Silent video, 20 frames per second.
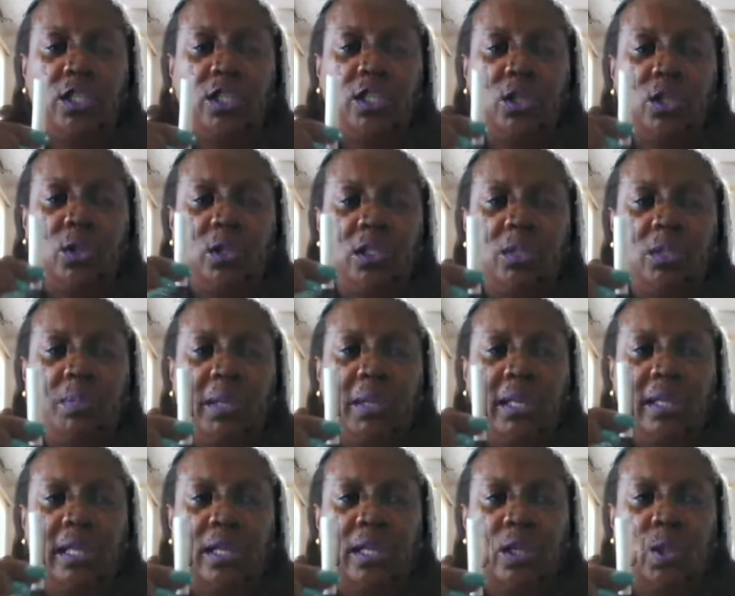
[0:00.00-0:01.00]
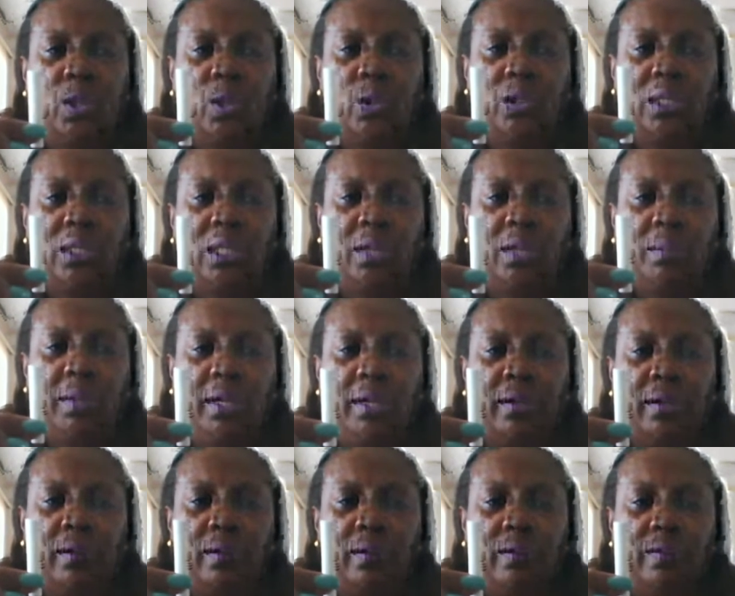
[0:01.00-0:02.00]
so to speak, that goes in the
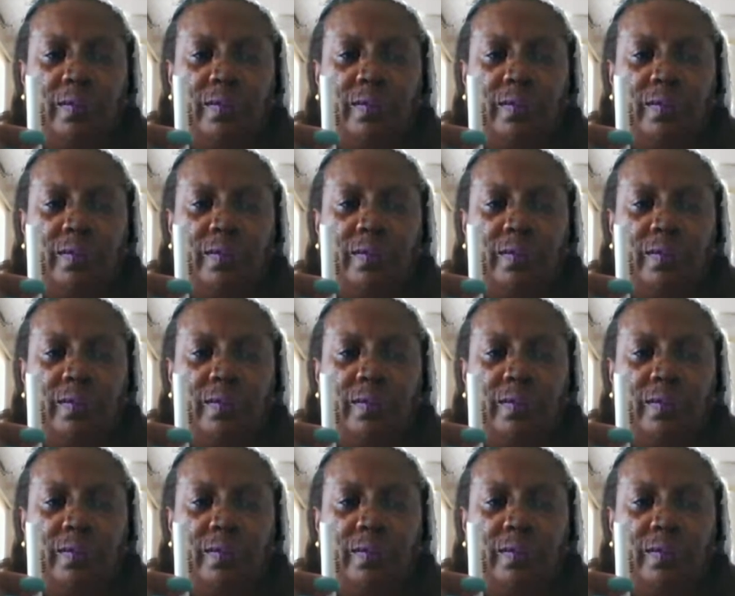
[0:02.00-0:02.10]
middle.